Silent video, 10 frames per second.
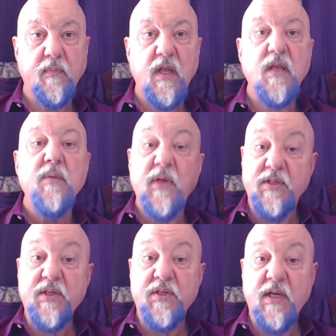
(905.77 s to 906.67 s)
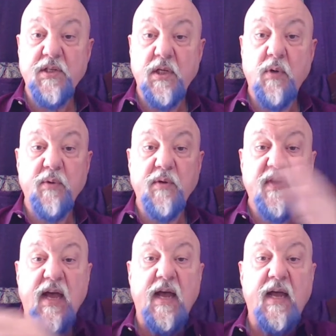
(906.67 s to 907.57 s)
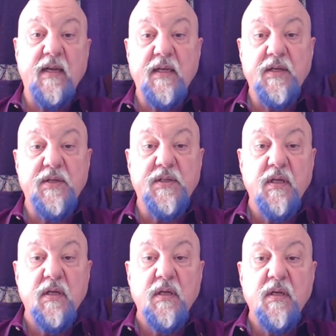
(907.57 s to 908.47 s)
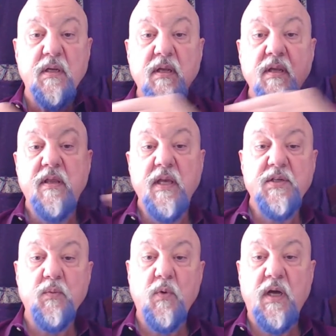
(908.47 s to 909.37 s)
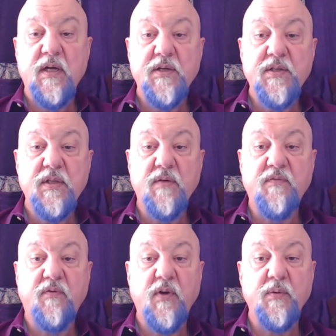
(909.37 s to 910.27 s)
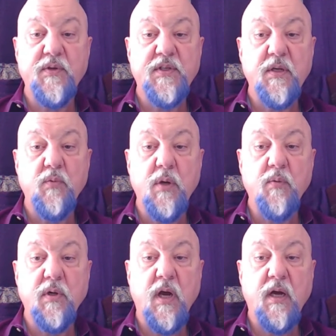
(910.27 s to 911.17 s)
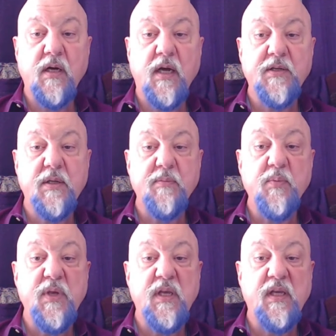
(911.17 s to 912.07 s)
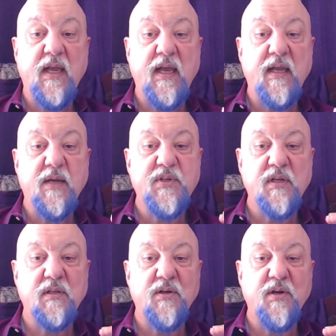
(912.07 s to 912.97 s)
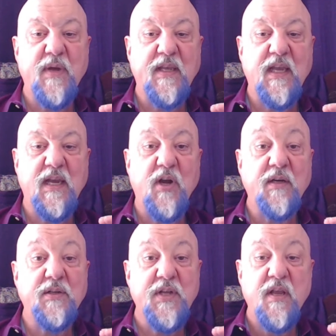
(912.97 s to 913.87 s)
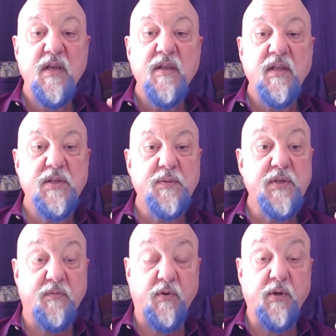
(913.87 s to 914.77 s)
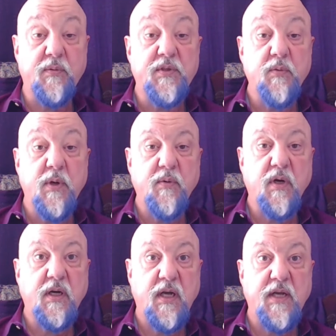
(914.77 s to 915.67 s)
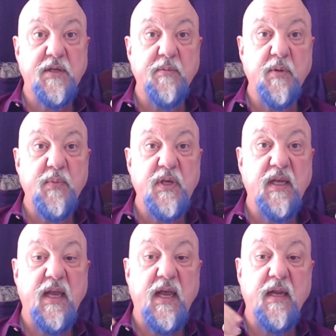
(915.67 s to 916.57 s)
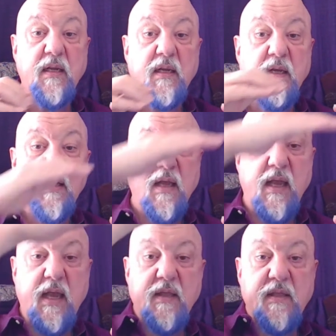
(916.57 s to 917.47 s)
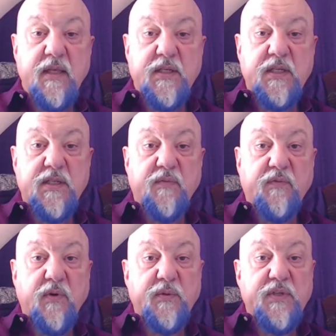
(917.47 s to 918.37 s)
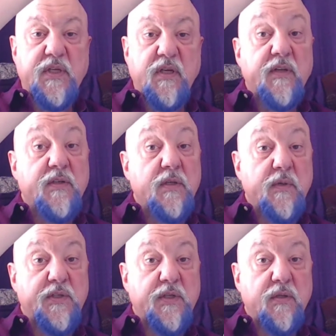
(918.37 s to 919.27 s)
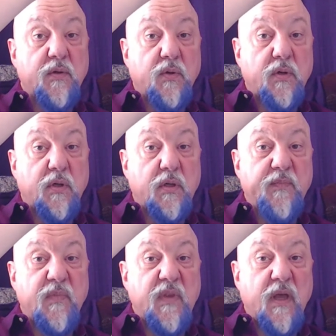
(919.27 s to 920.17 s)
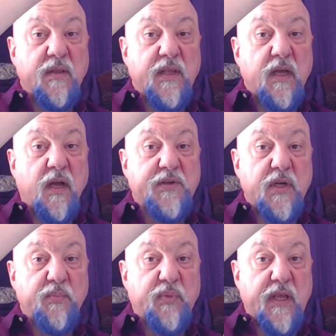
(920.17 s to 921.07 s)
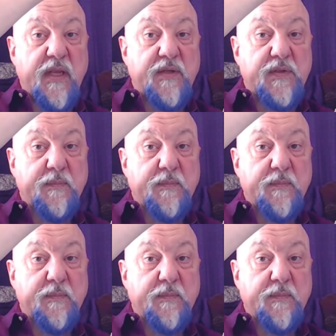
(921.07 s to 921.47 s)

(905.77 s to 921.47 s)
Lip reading: Because essentially what we got is this was the frequency we were accustomed to being at. I'm still learning my camera angles. This was the frequency we were accustomed to being at. And this is the frequency of intuition or the alternate planes.